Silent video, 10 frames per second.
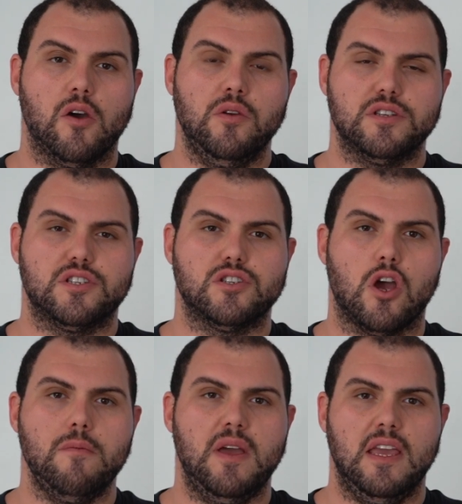I go into
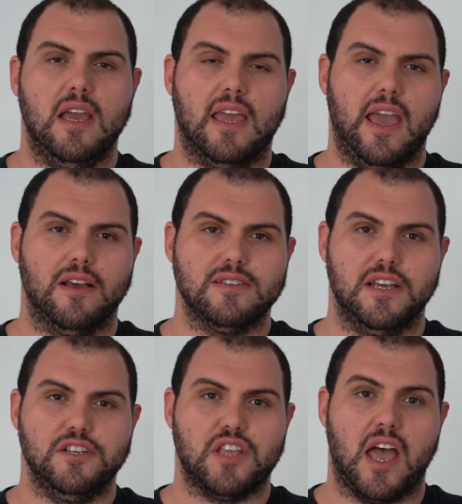so many
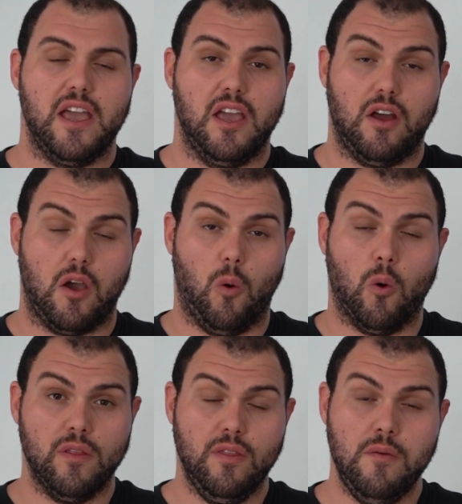accounts each day and
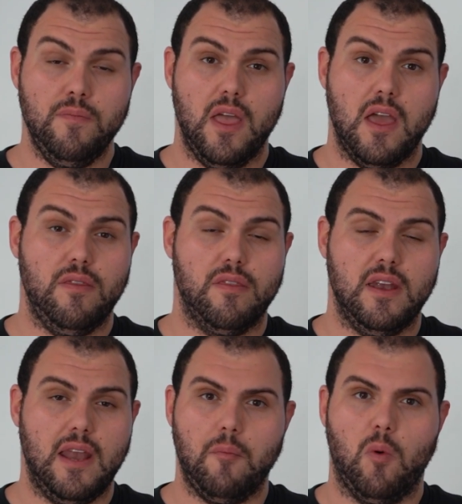I audit them,
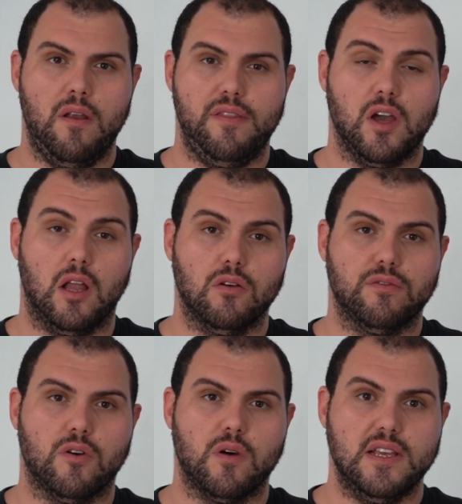and the number one thing
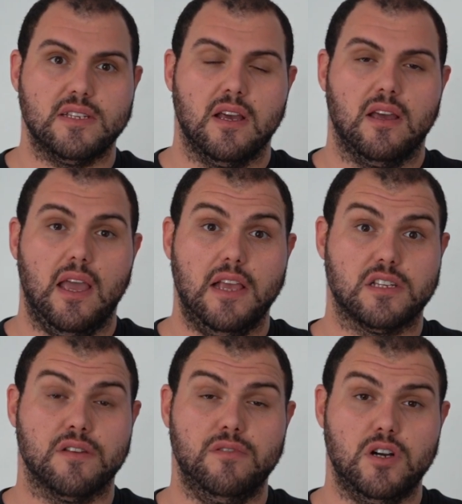I look for is
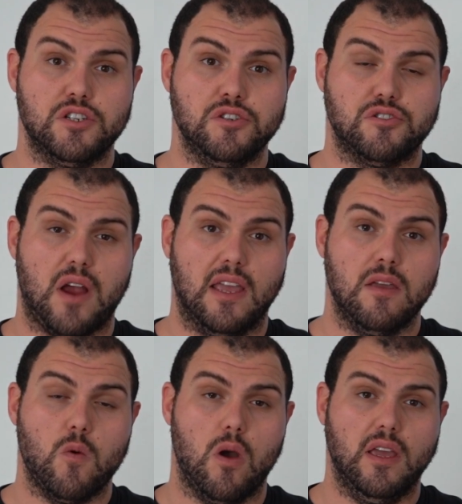conversion
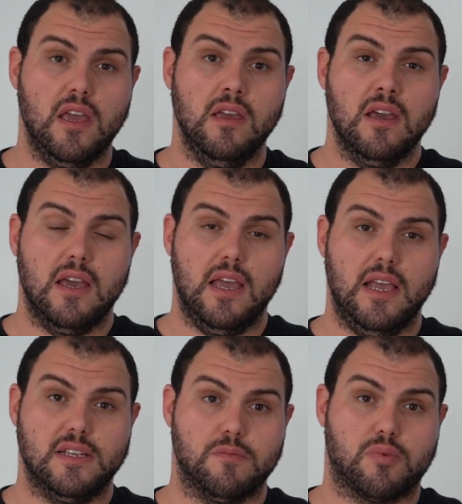tracking working?
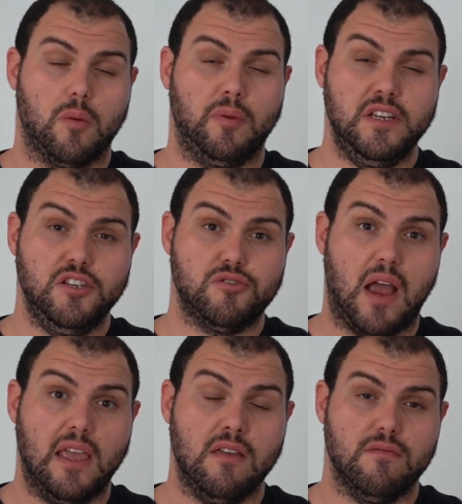Is it
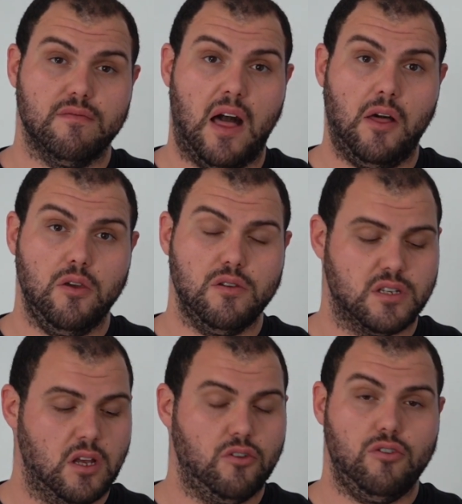properly tracking
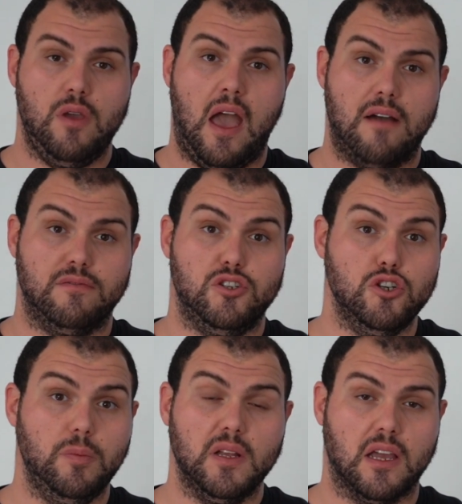values? Do you
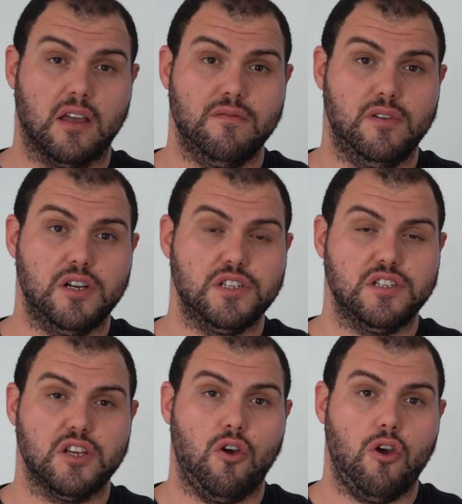have duplicate
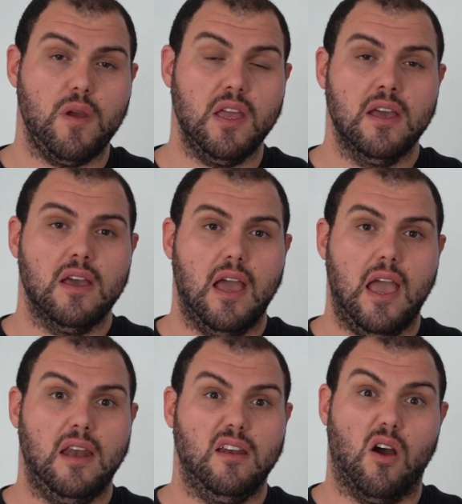conversions occurring?
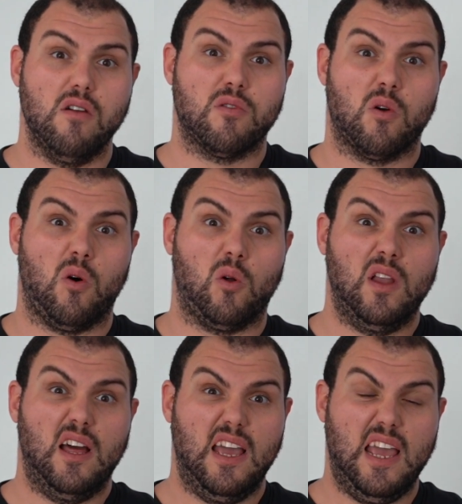And
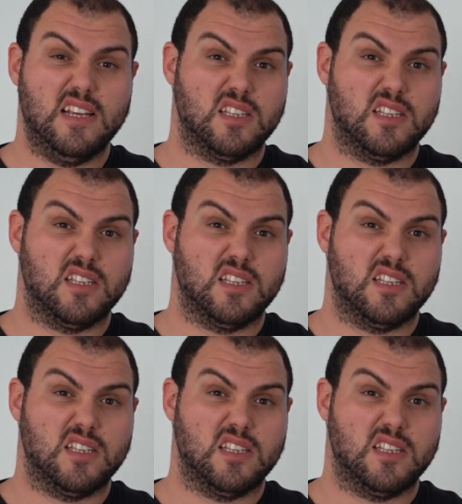overall,